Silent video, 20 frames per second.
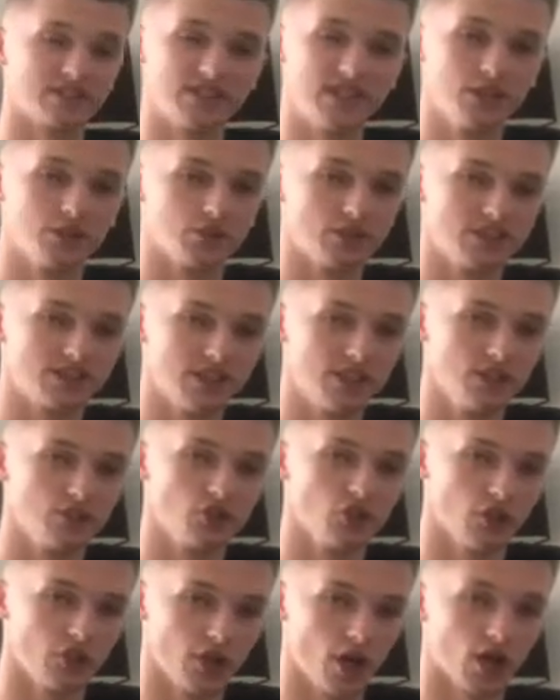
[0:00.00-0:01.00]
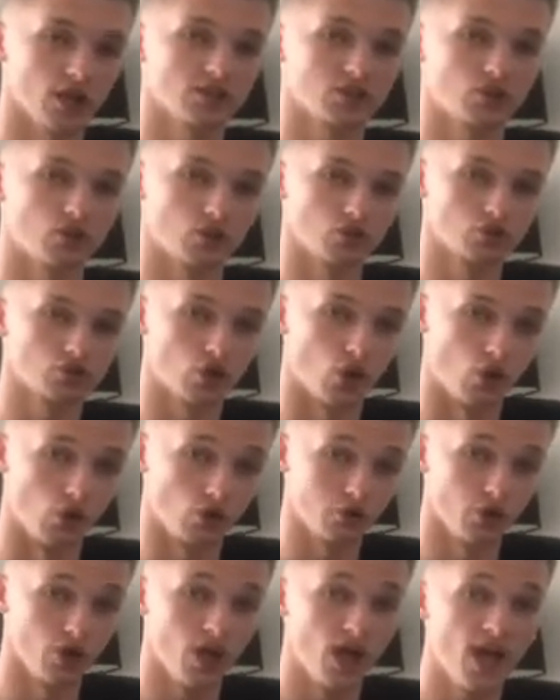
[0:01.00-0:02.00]
Secret Teacher, the article's
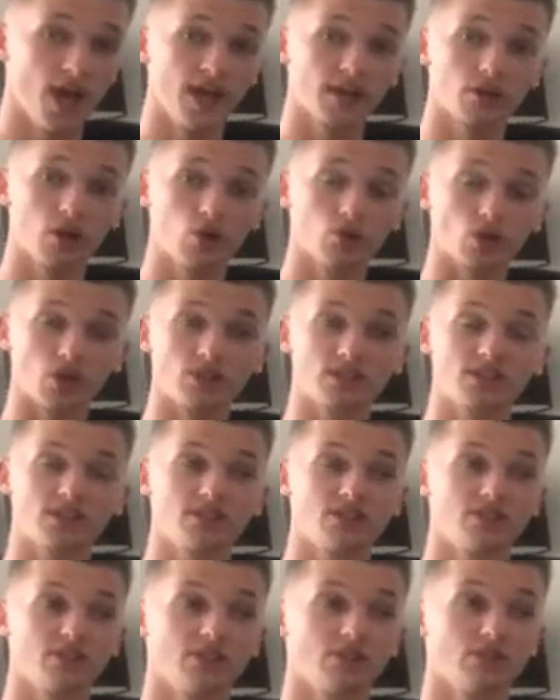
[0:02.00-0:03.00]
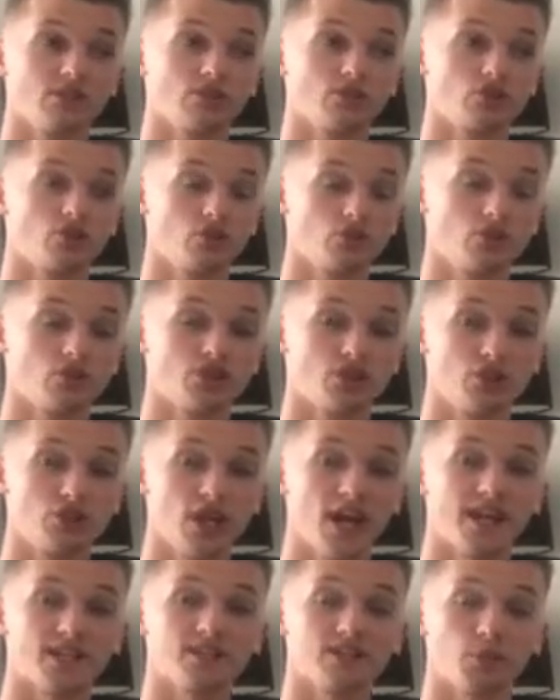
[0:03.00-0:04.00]
called, goes on to
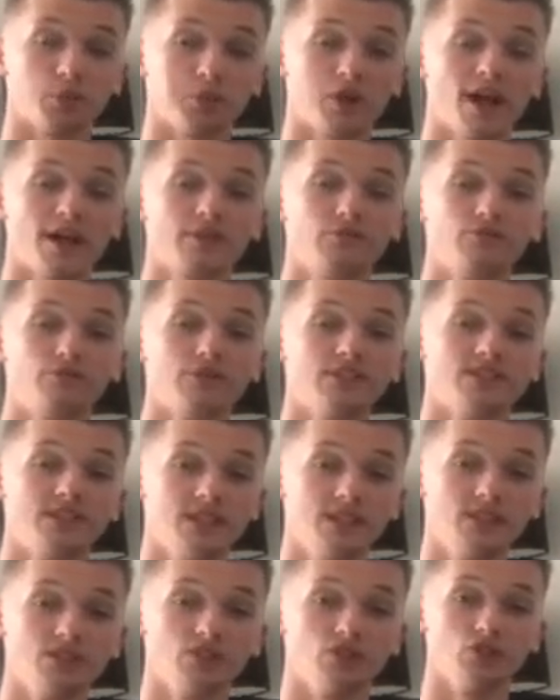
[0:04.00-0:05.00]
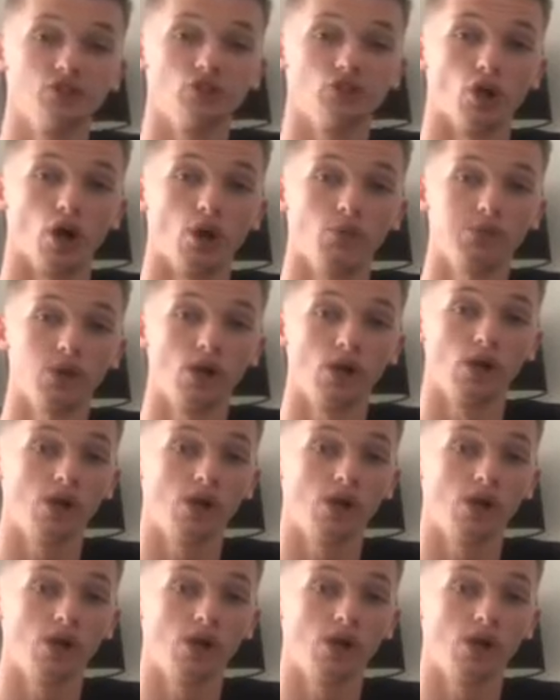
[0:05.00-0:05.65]
suggest applying for a teaching job